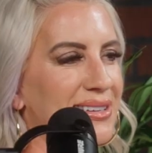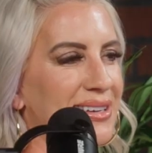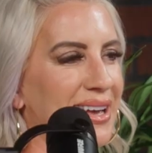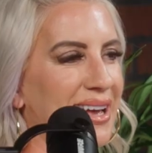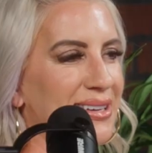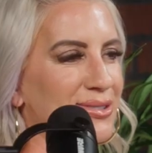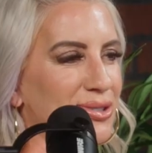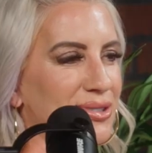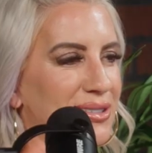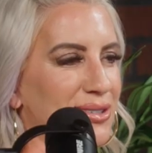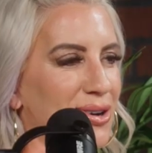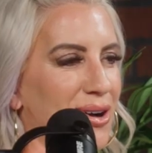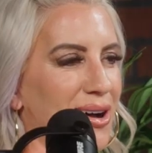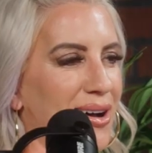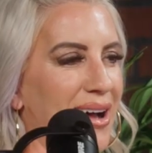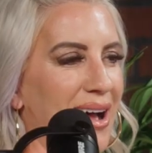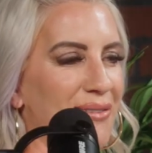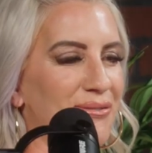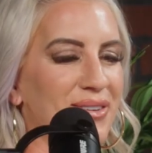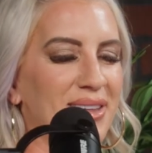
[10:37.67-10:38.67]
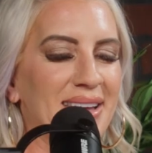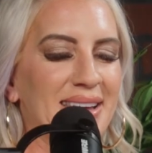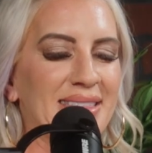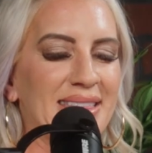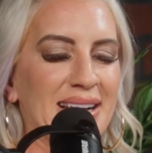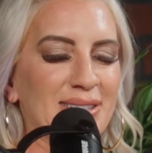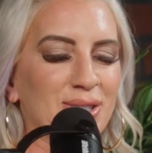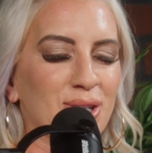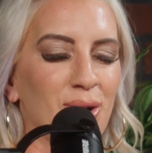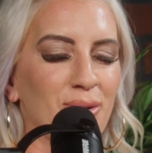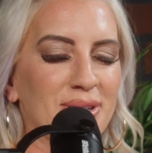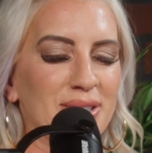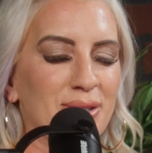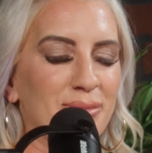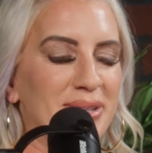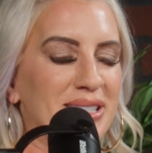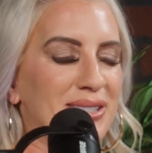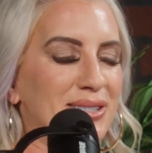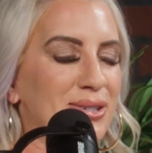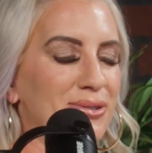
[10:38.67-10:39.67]
handles it all. I feel like that's going to
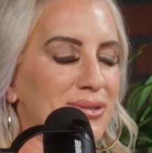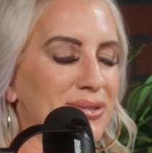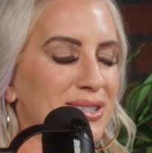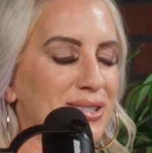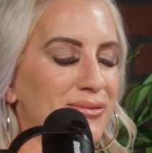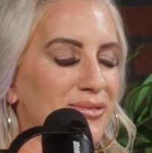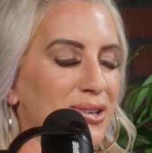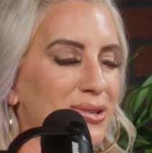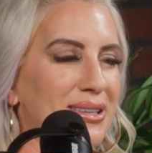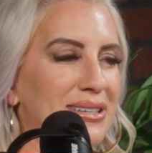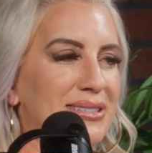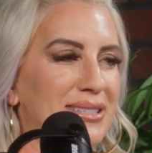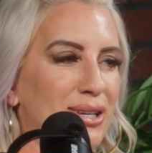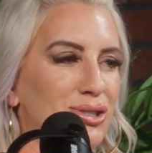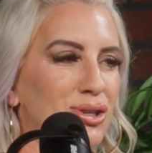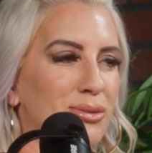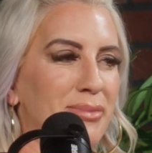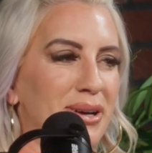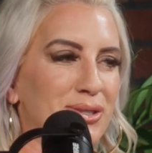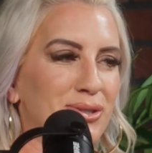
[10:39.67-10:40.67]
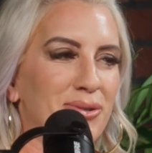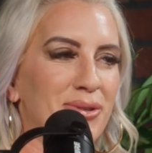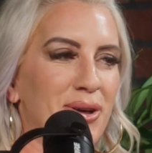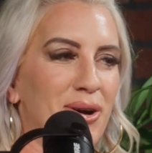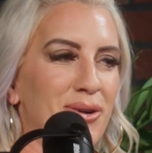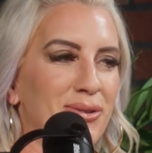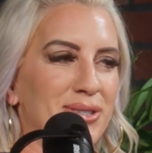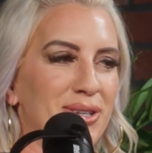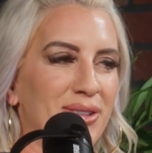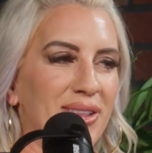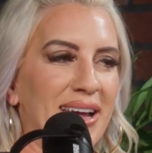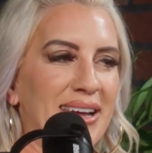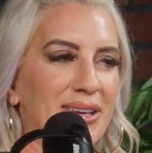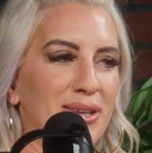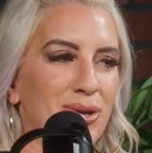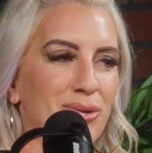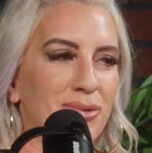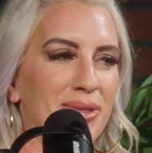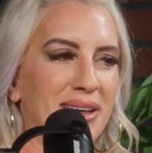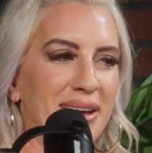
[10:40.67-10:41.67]
be severely detrimental though to
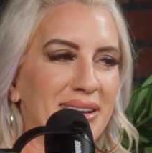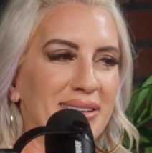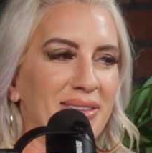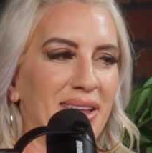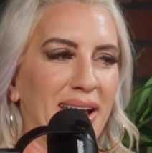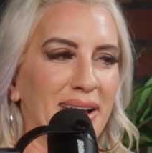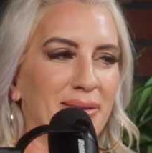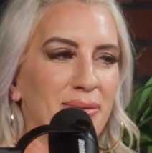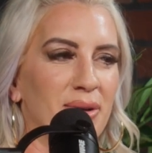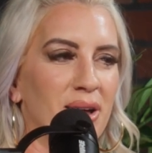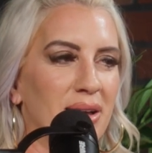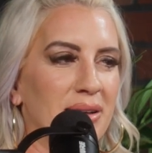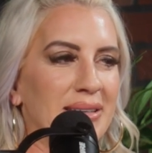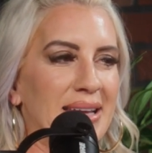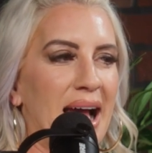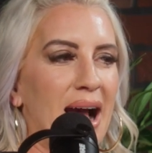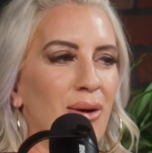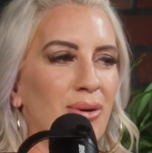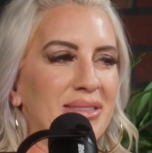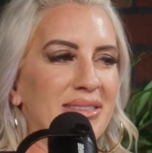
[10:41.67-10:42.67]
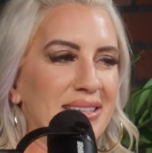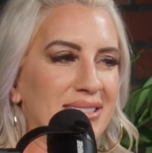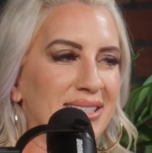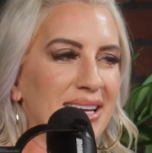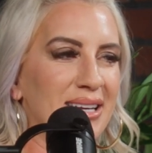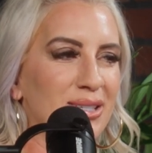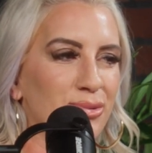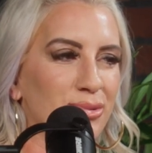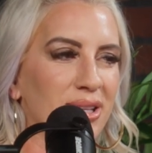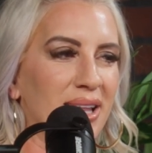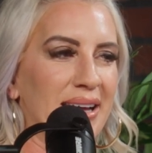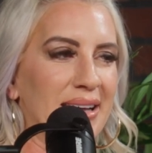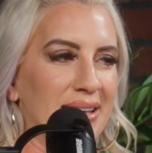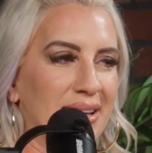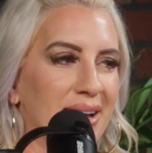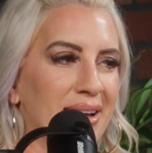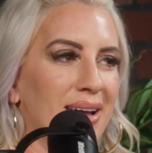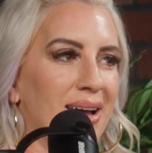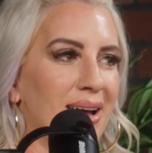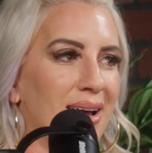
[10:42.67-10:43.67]
youth, and now at this age we're
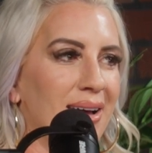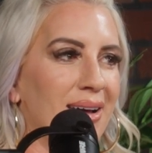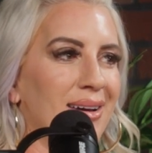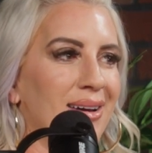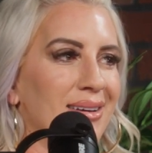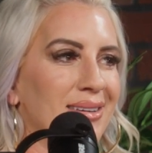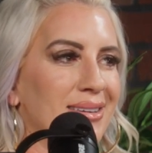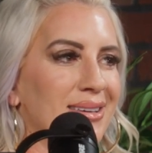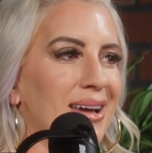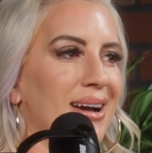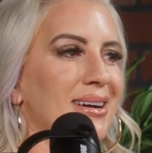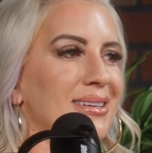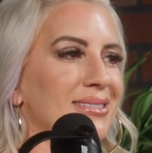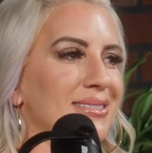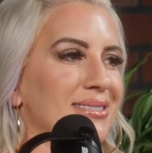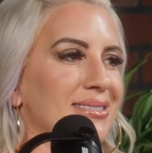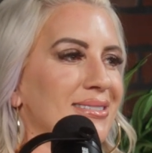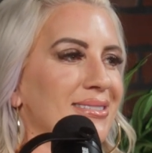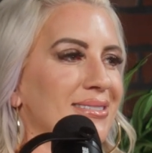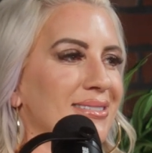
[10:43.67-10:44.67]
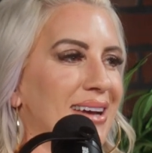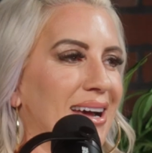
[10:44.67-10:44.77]
yes,